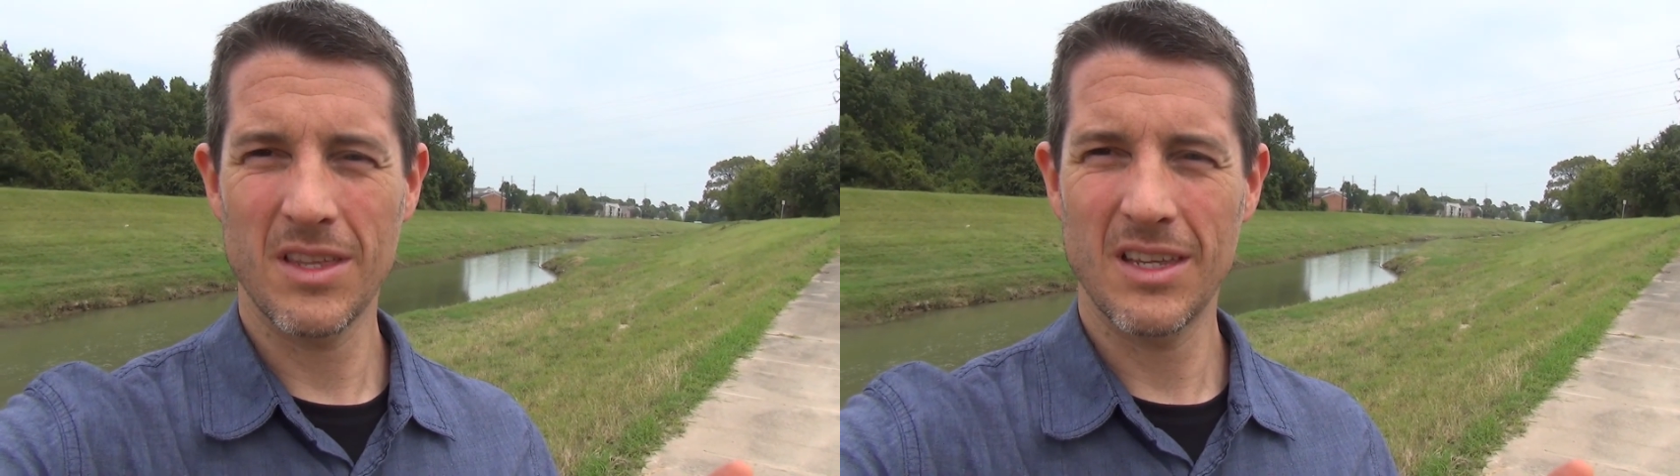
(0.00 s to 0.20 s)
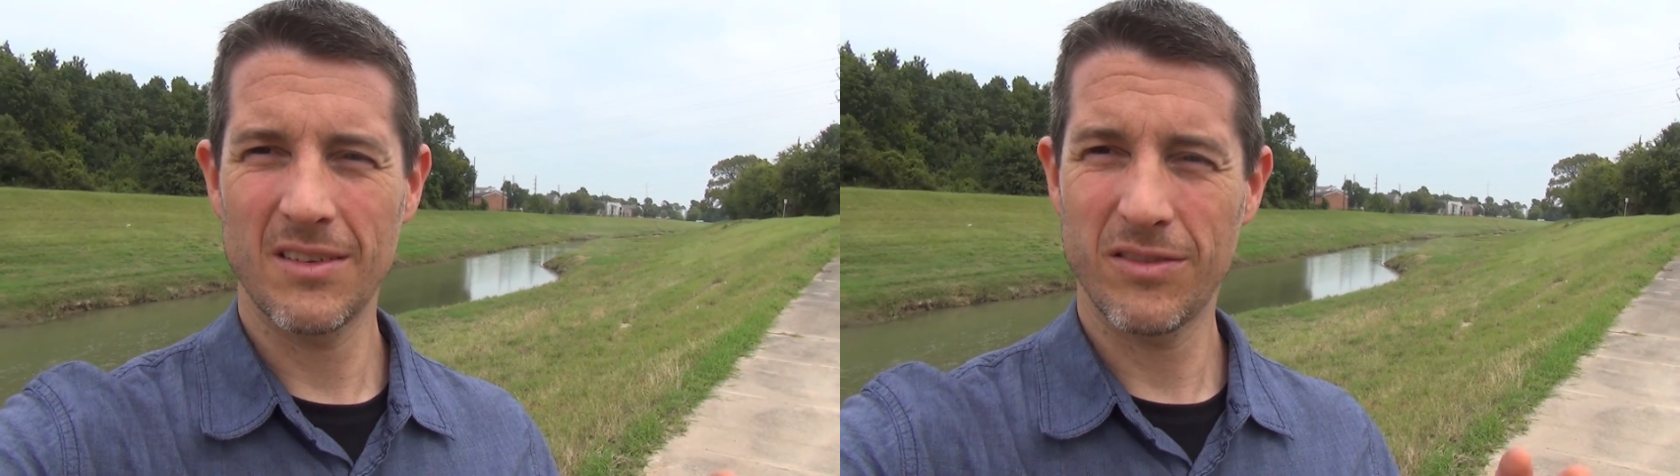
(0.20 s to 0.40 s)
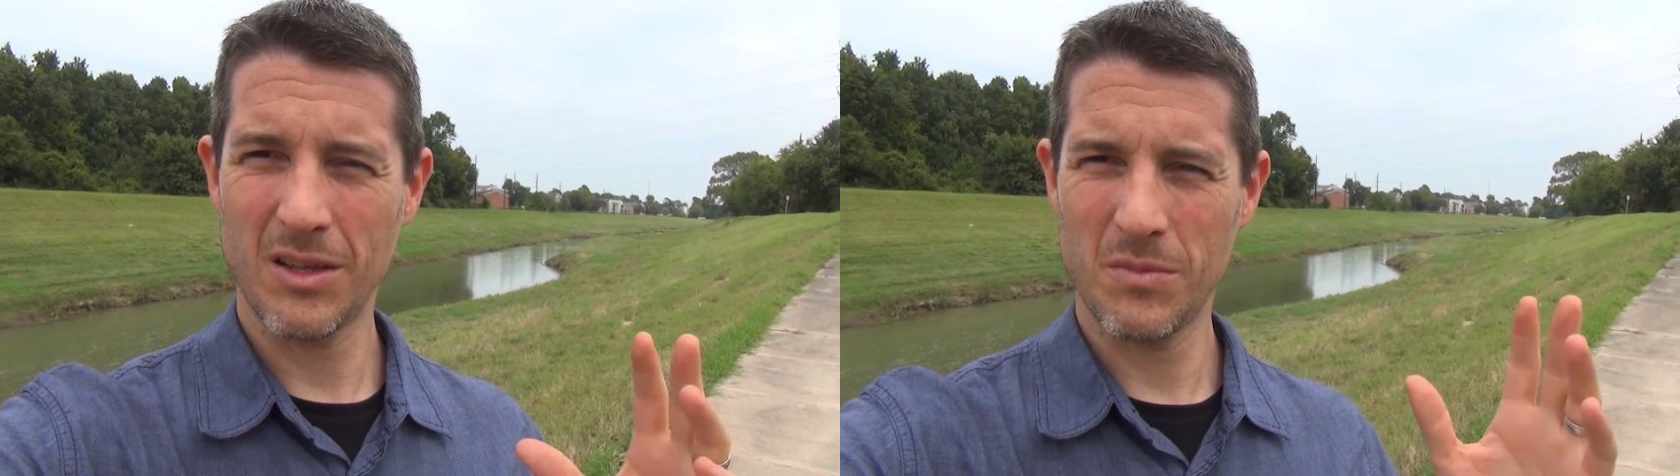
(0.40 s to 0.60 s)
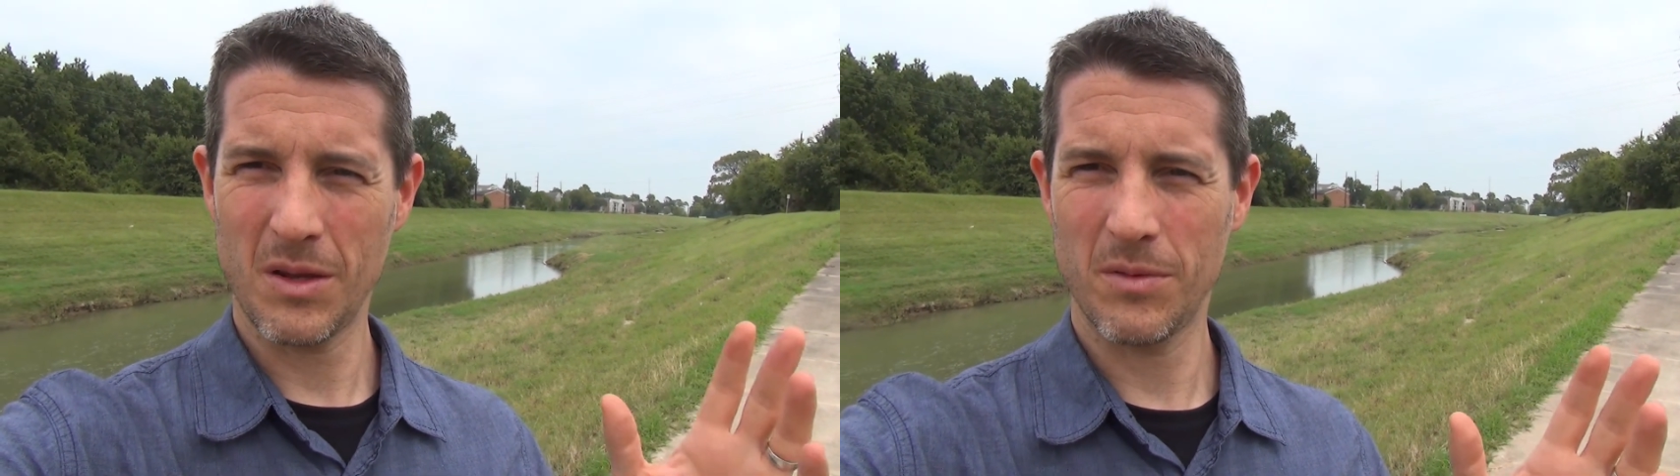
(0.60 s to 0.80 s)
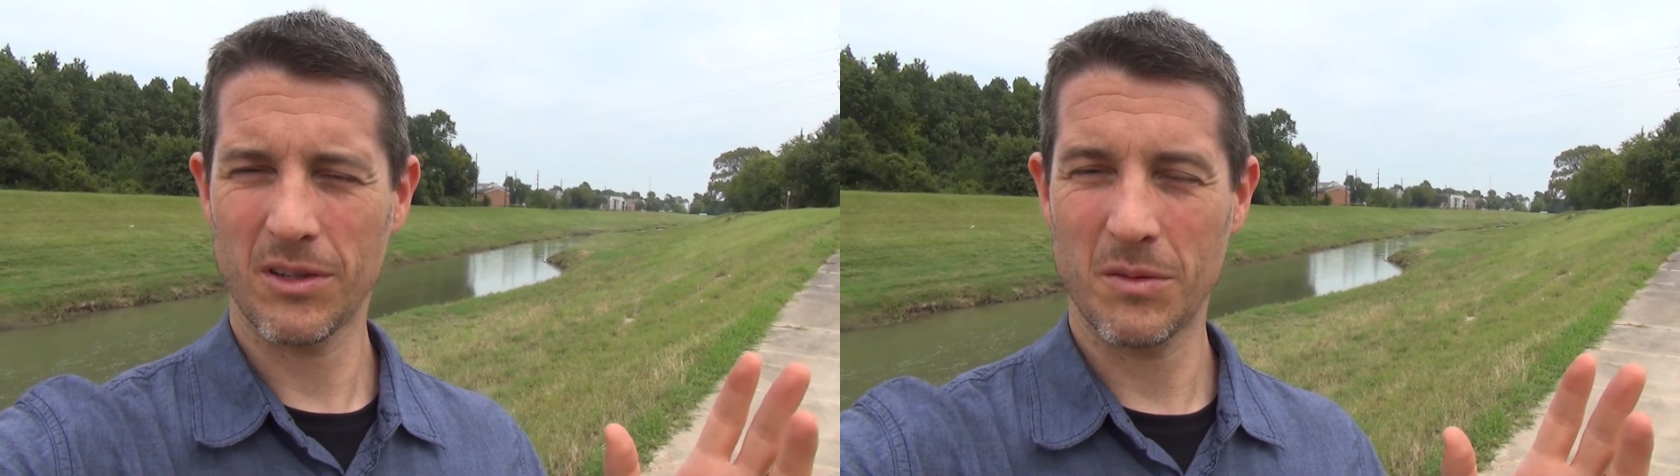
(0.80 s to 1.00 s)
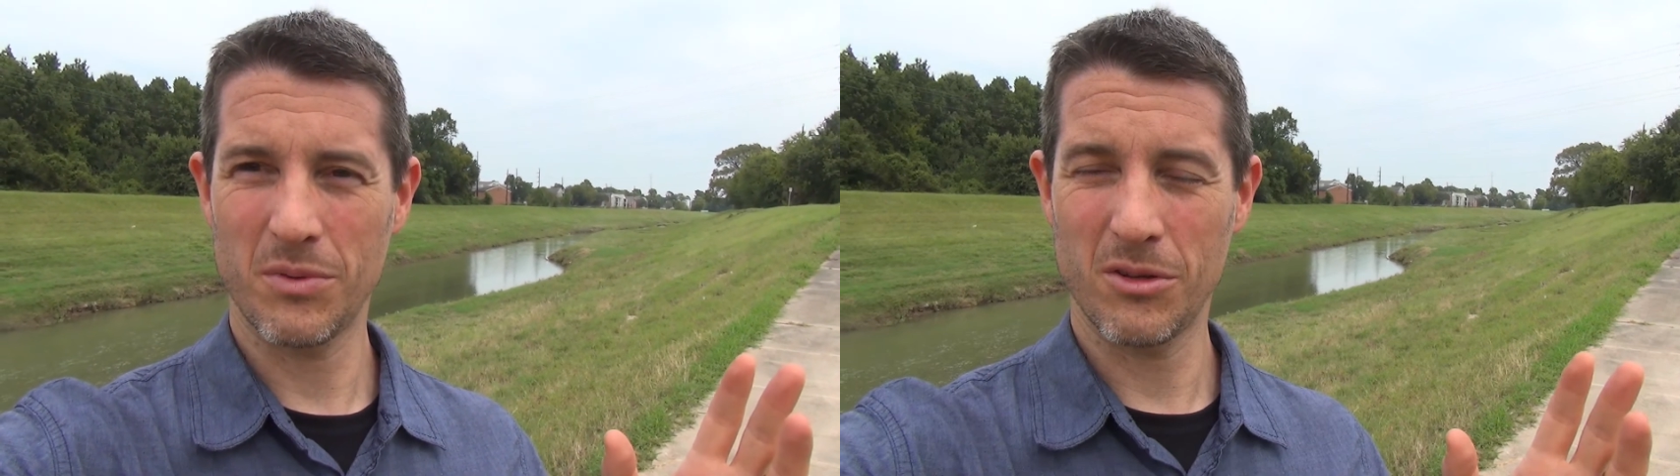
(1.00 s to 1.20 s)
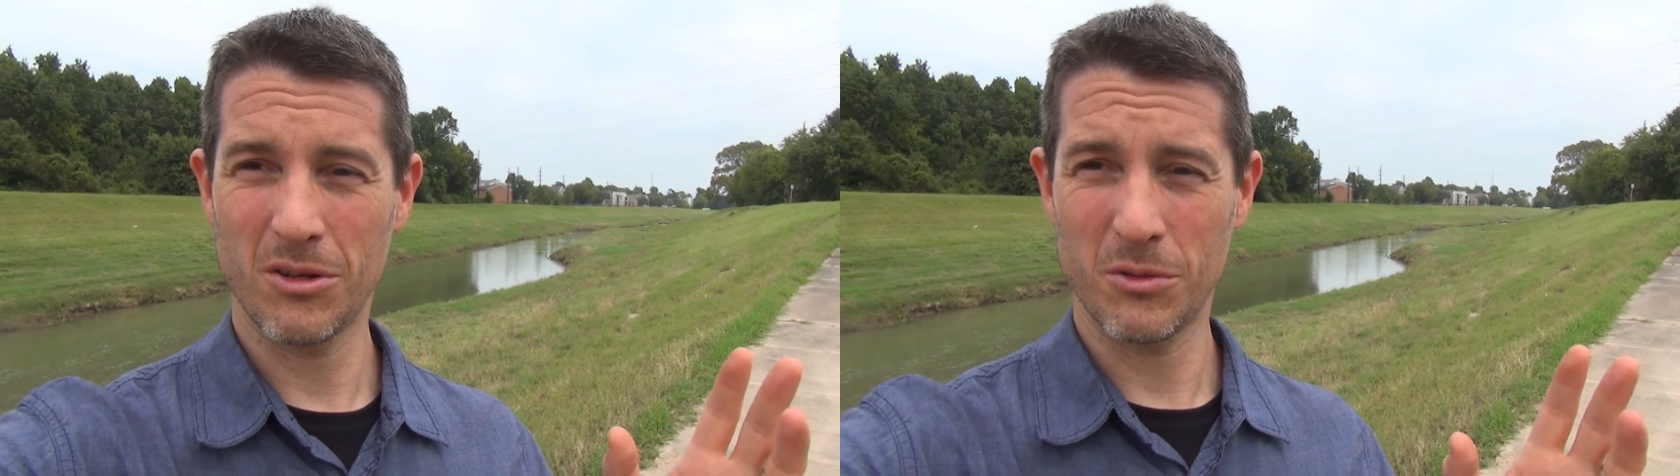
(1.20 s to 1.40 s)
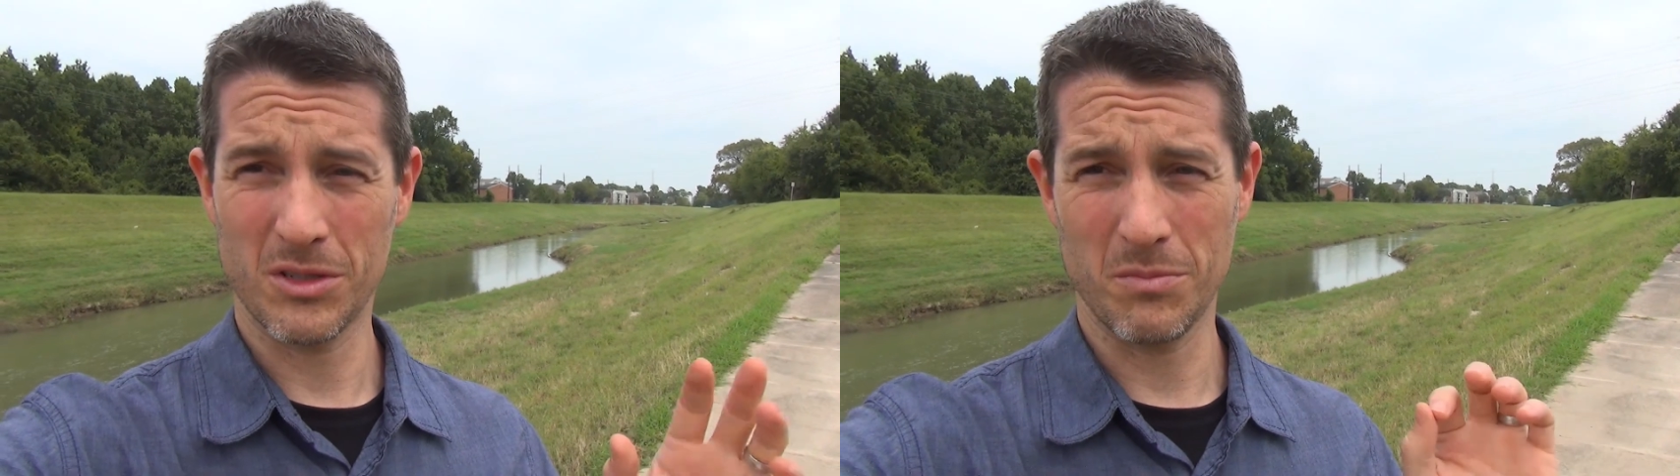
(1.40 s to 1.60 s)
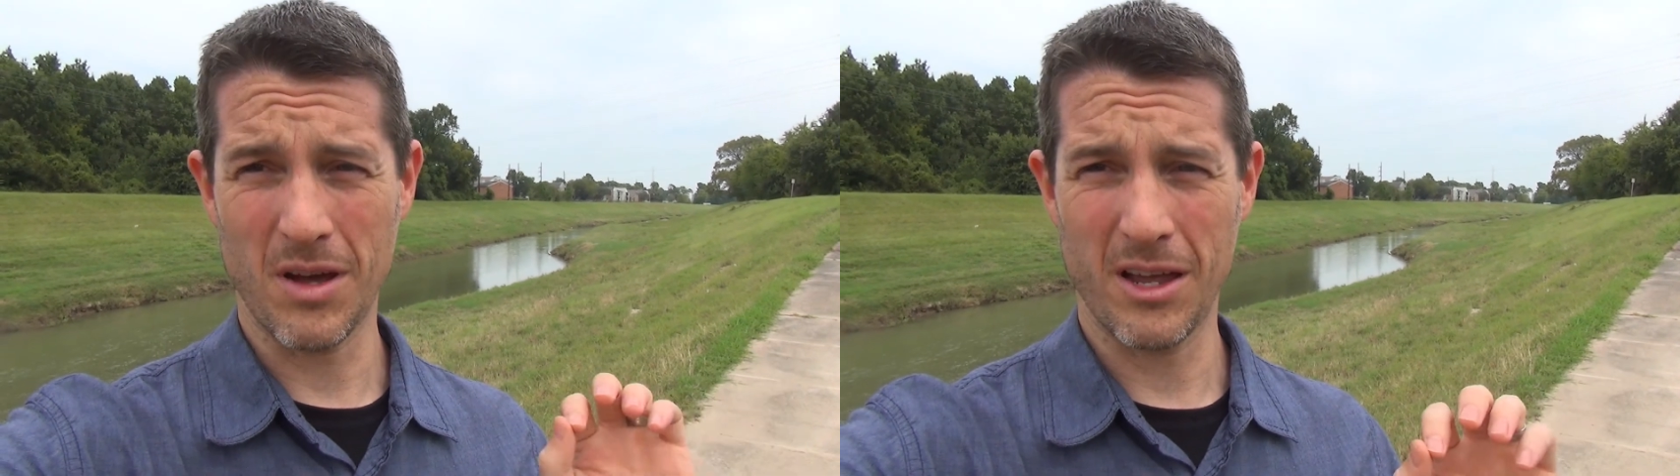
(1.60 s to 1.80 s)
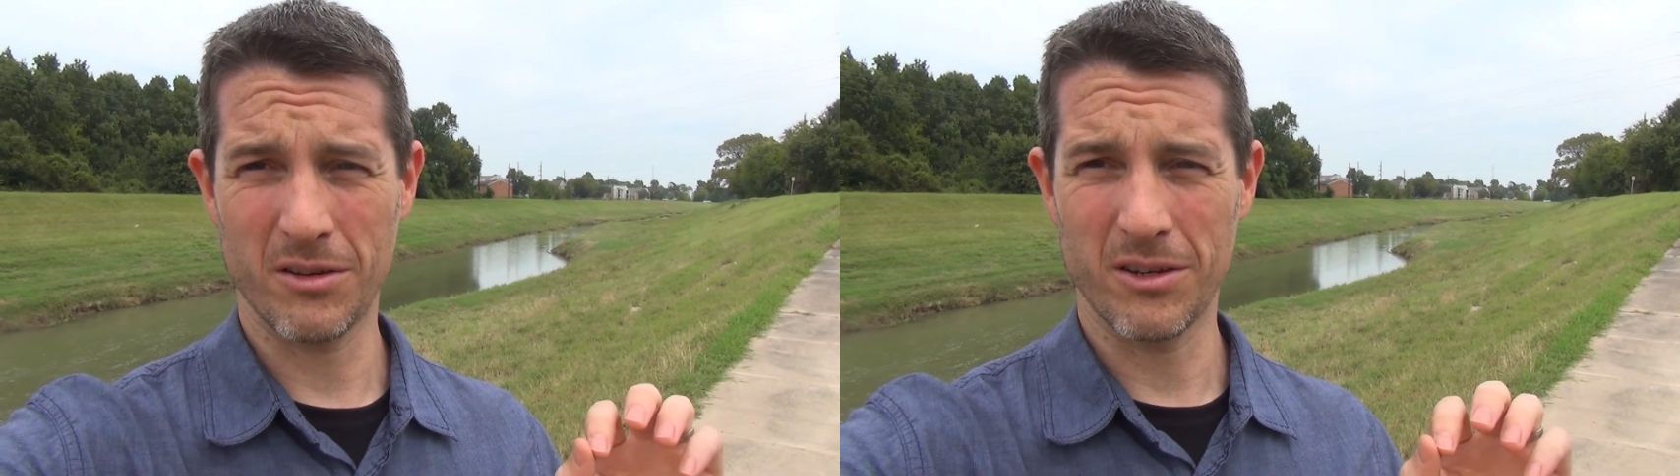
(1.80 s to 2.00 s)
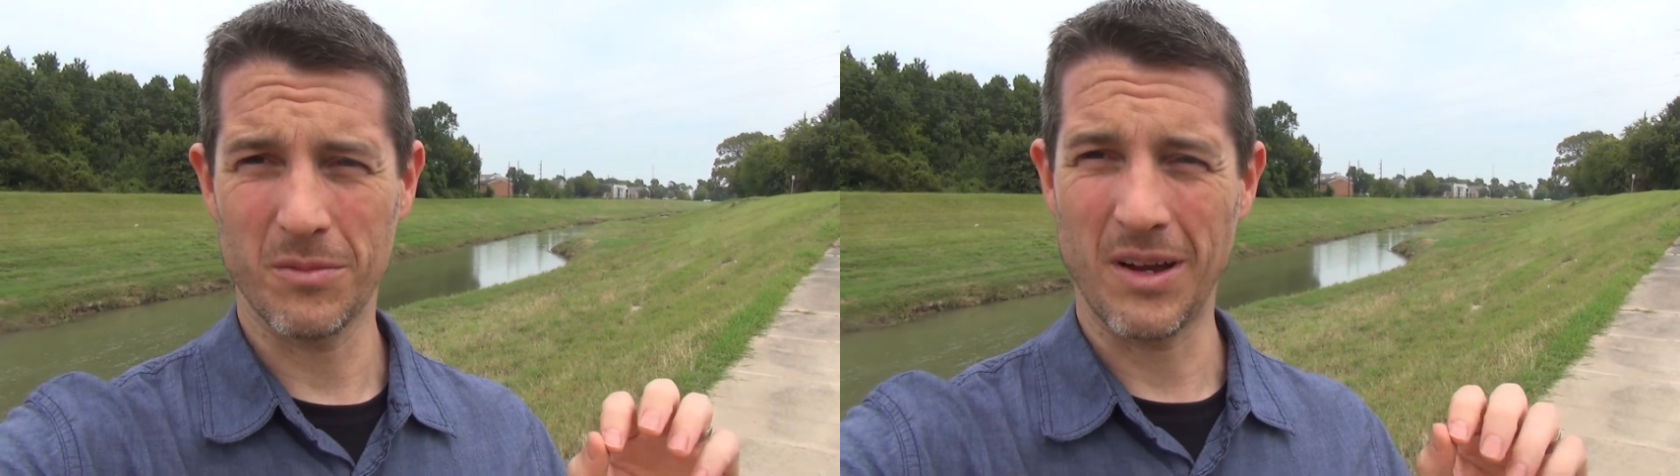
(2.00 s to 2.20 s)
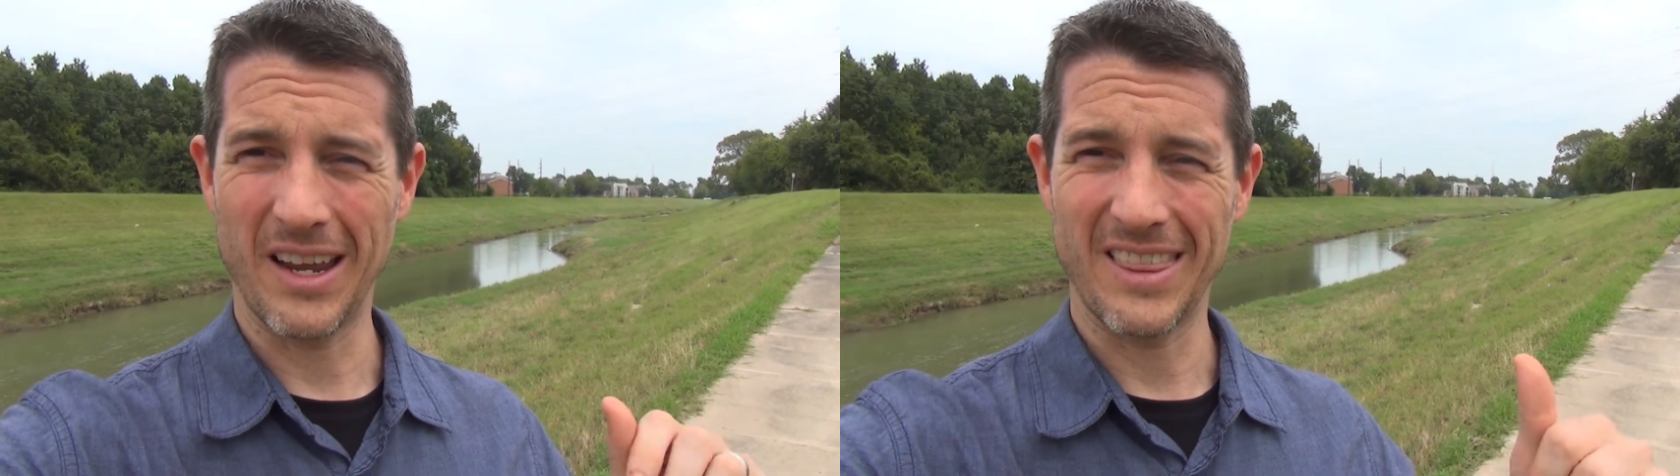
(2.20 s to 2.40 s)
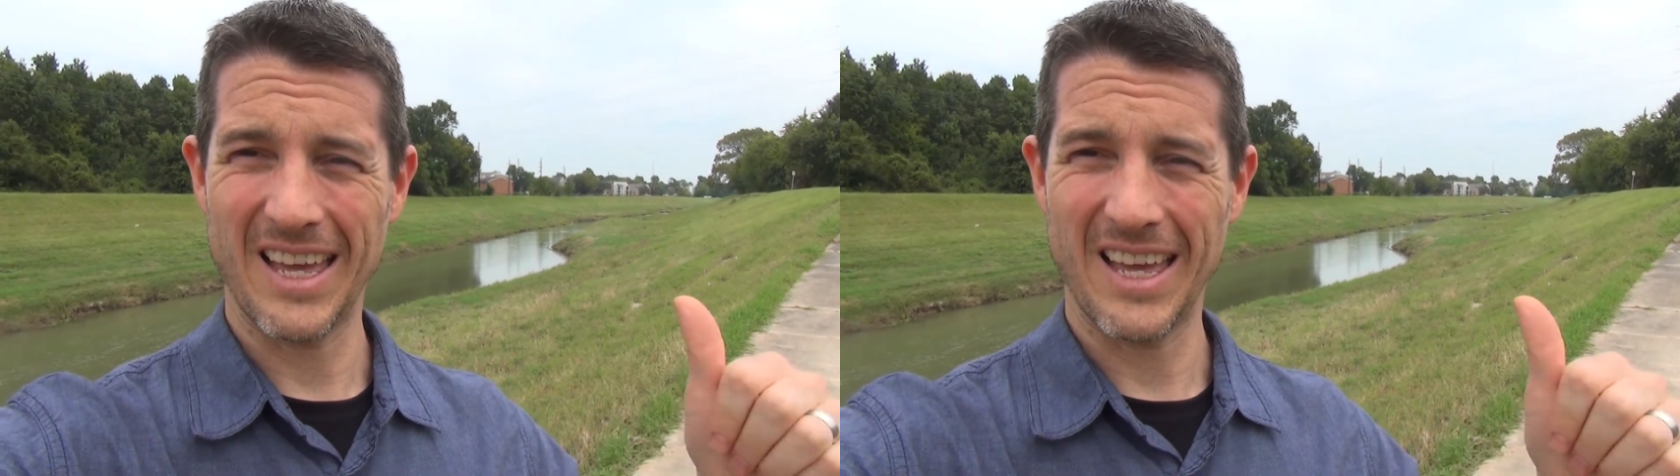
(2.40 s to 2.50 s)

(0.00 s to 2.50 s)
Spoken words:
the flood map on the computer, there was a bayou nearby.